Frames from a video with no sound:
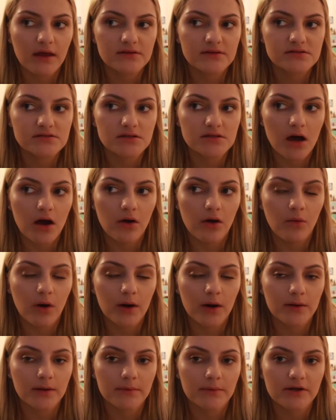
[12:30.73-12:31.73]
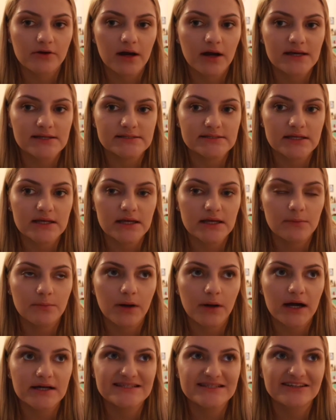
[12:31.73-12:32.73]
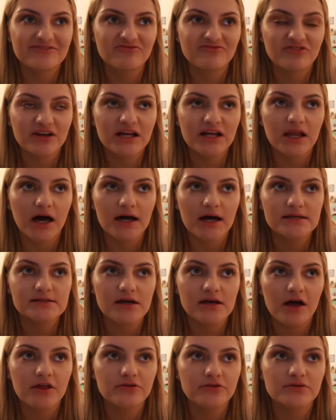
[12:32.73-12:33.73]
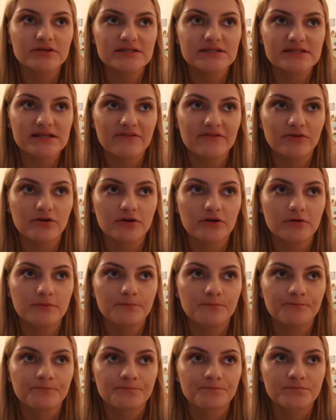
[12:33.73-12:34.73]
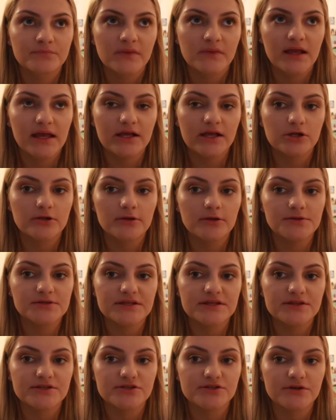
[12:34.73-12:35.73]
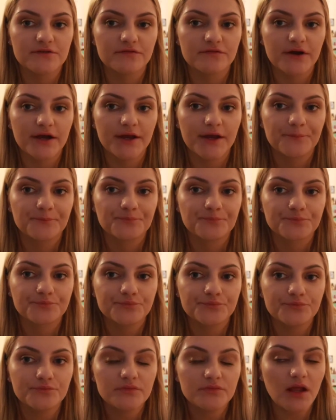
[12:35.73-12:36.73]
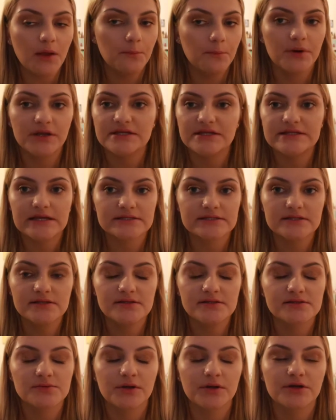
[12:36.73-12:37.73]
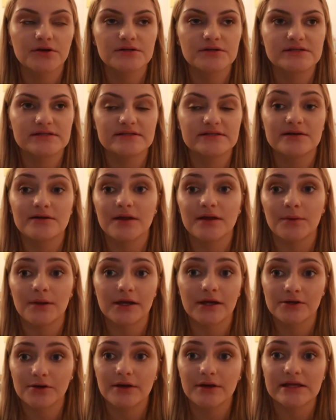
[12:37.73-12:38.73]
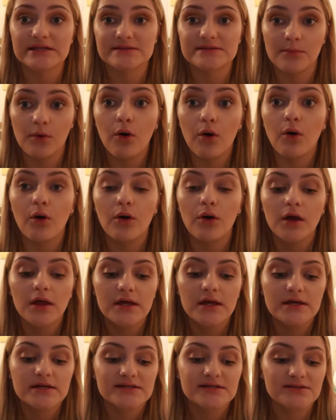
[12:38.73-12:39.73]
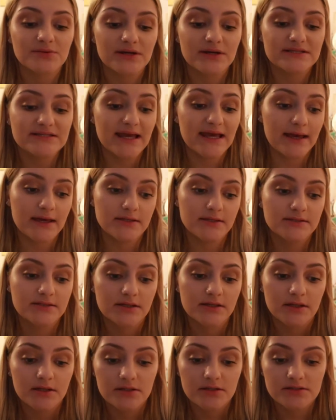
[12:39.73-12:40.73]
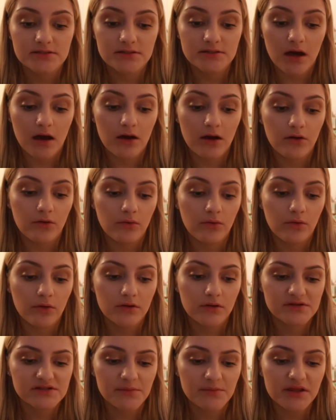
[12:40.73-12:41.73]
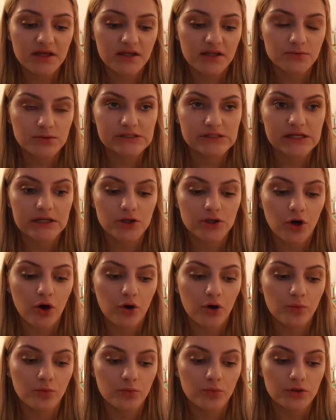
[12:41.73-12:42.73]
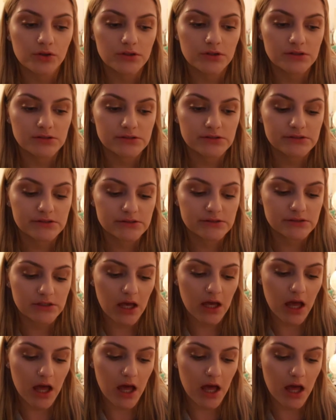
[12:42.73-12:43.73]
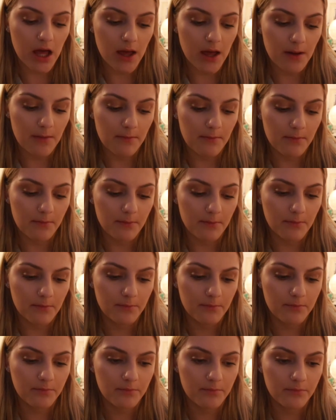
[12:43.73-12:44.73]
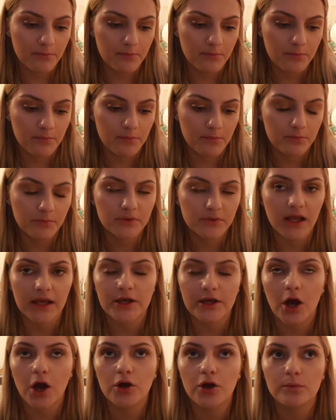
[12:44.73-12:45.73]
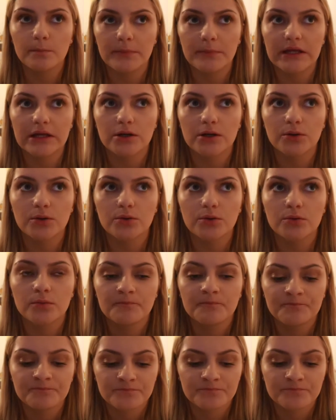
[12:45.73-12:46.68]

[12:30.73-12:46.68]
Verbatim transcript: So I went a bit crazy, but I didn't realise. I thought the seven included the two free, but it doesn't. So when I got to the till, they were like, go and get some more. So I did. So some of the other ones I got was um, like oatmeal,